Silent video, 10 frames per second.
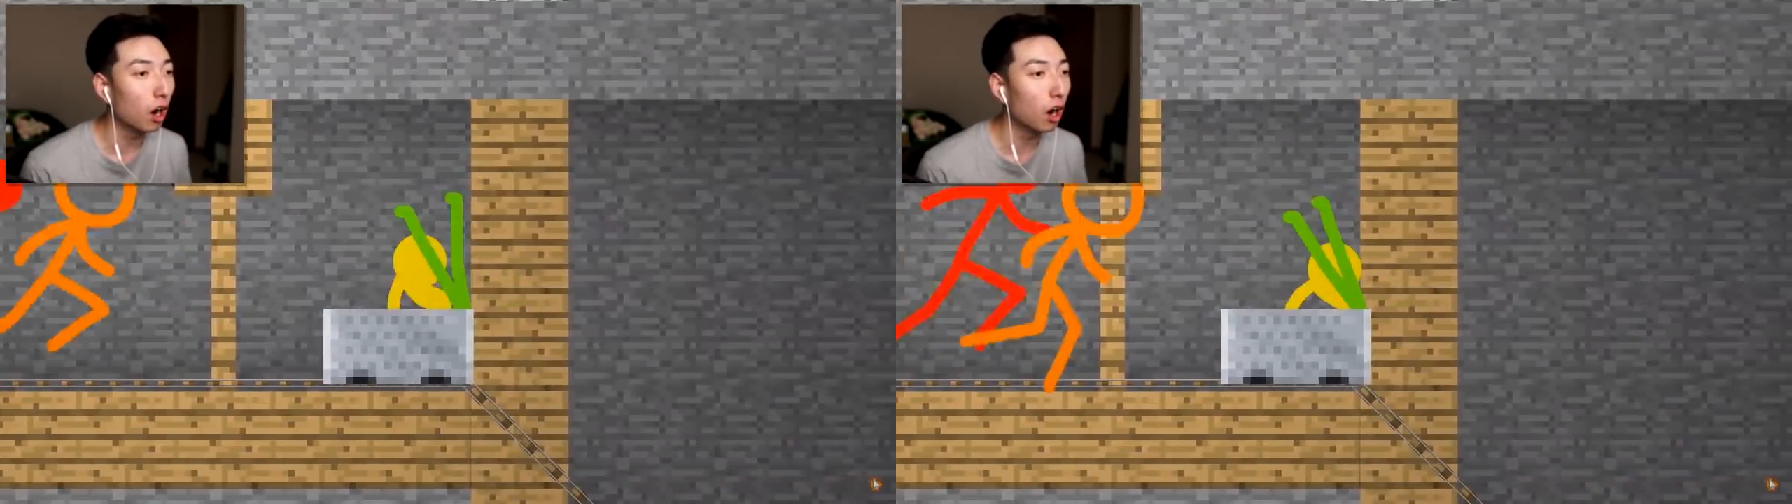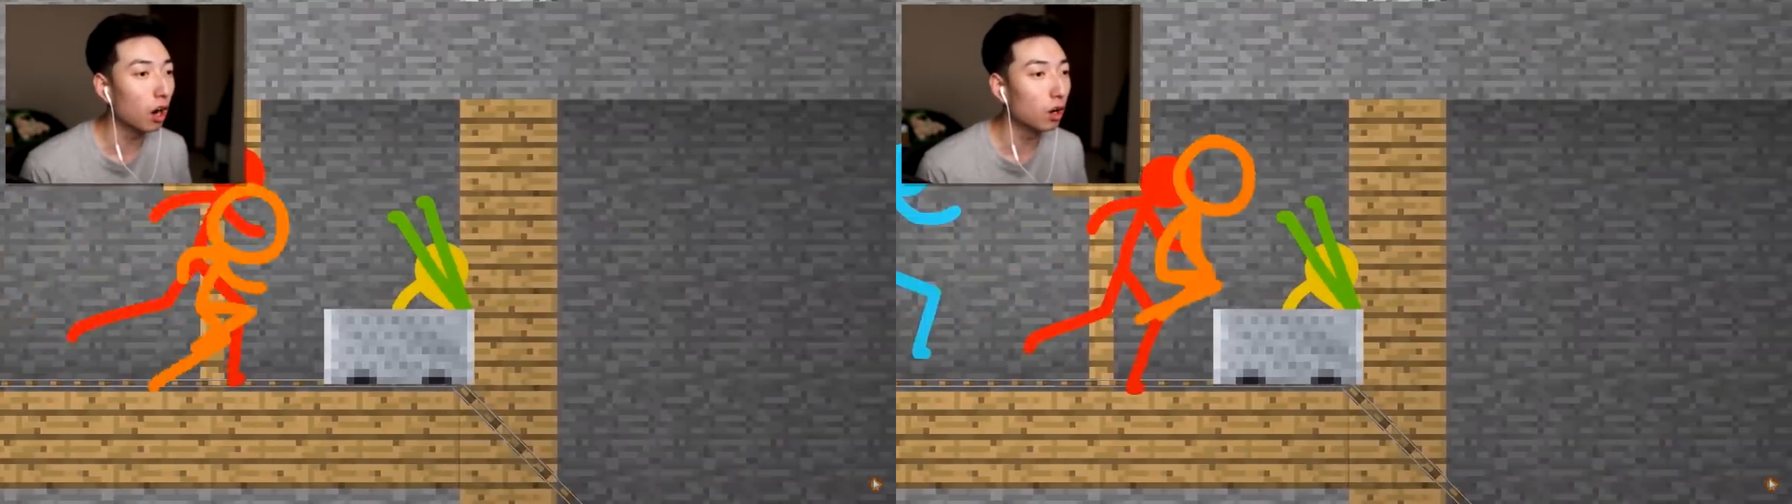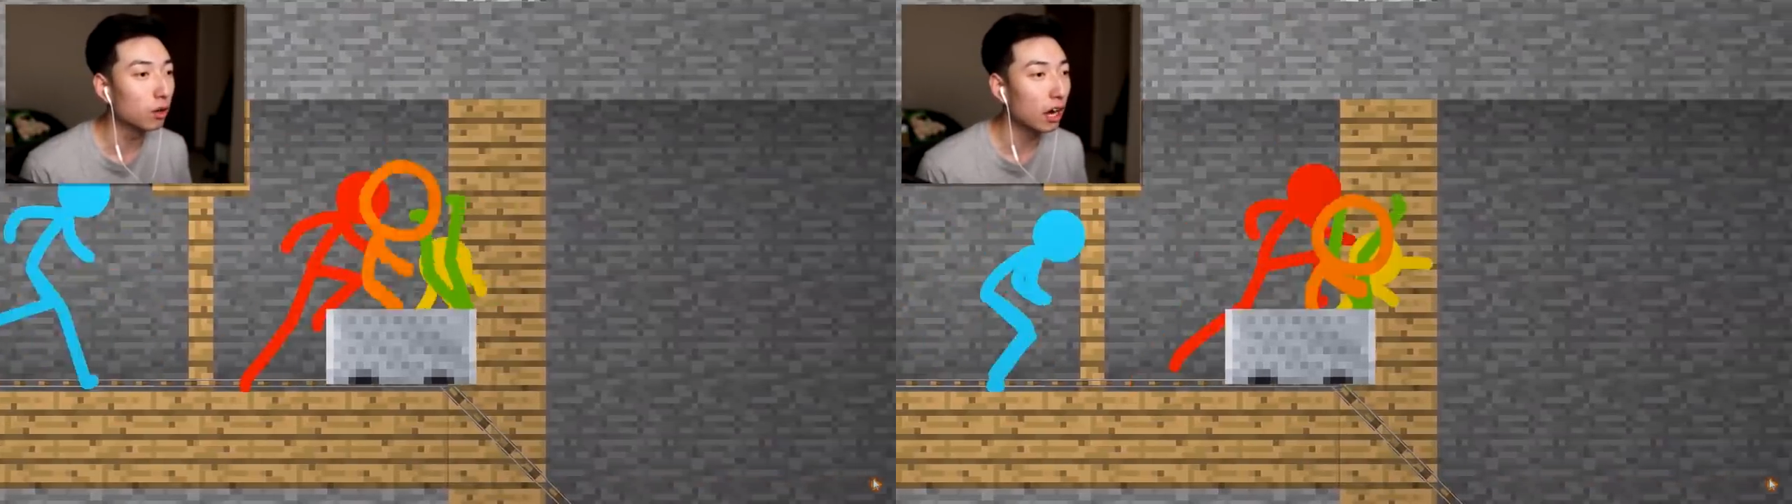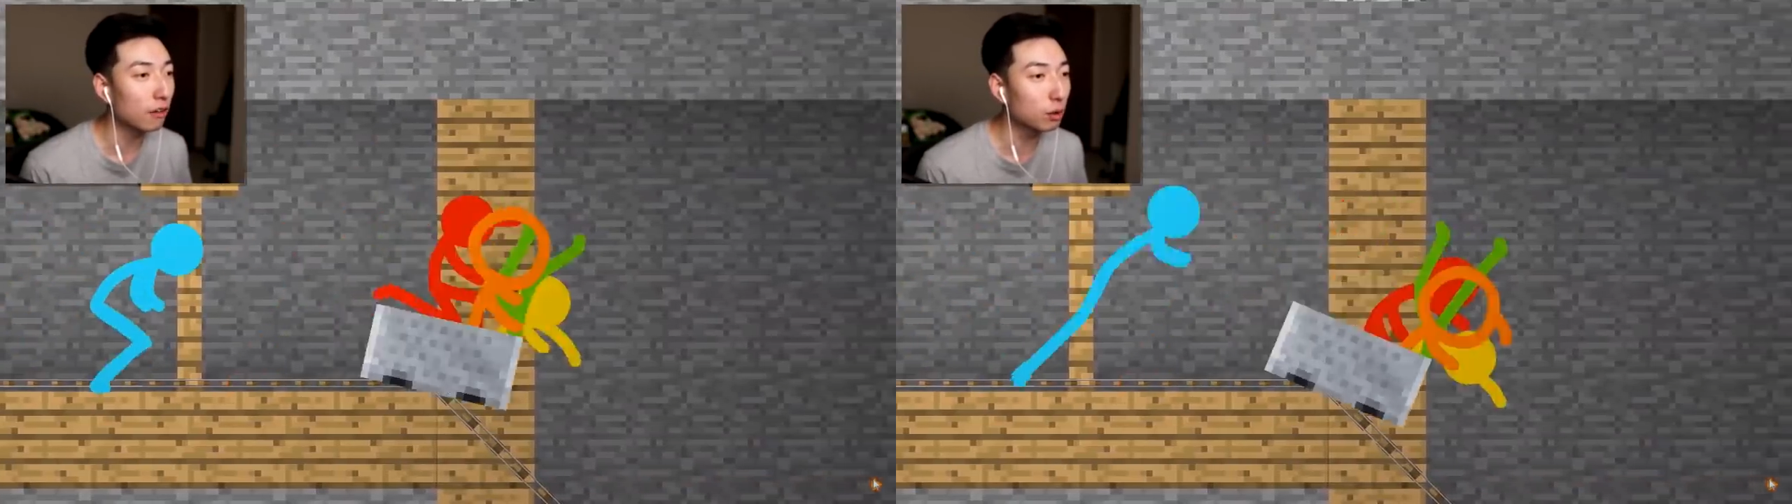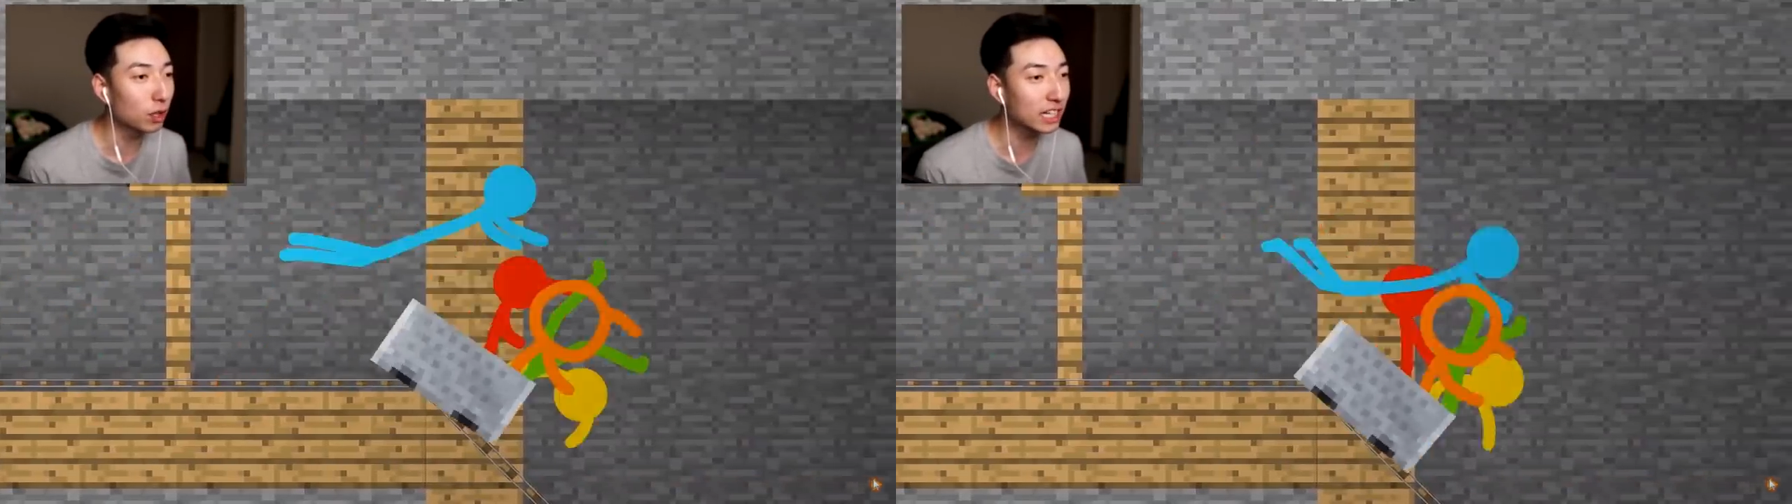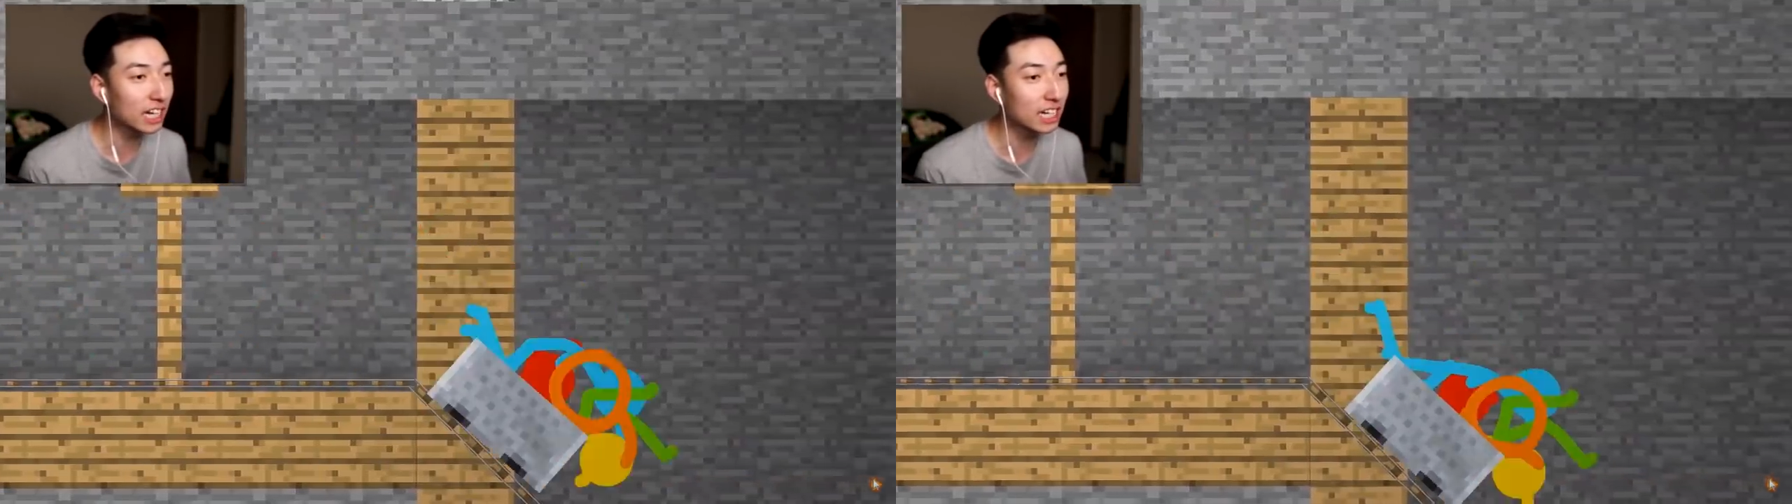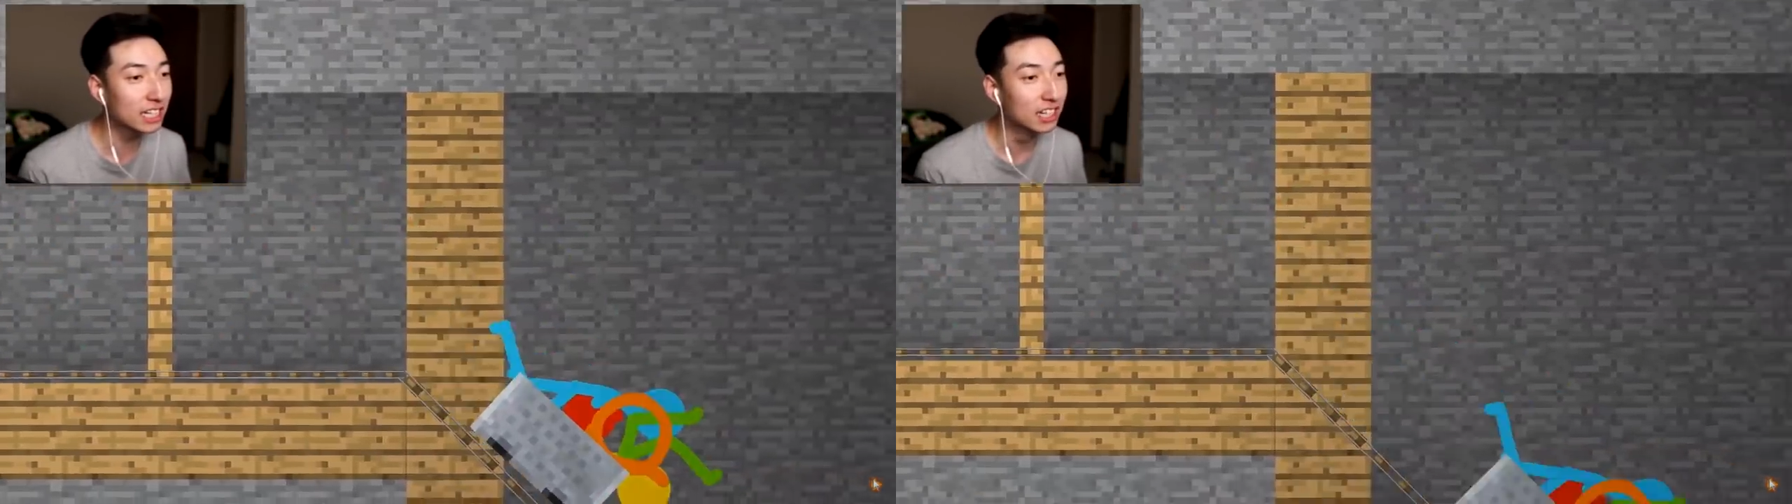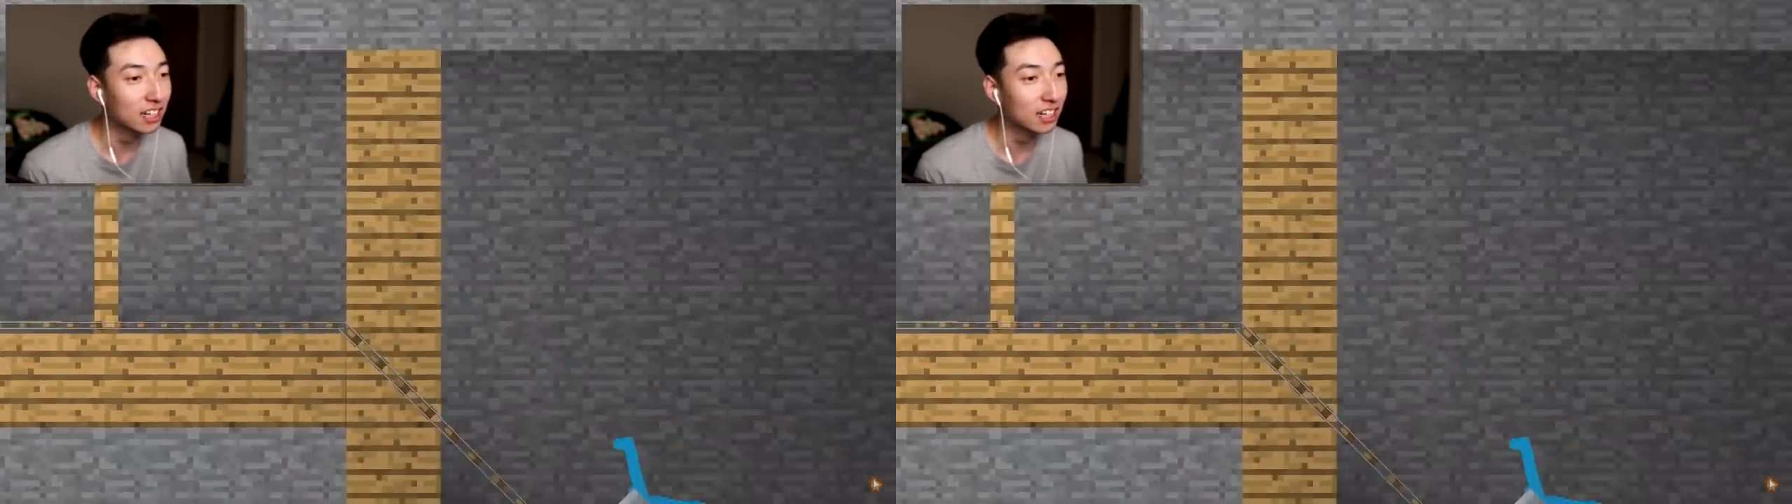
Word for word: Uh-oh, everyone get in!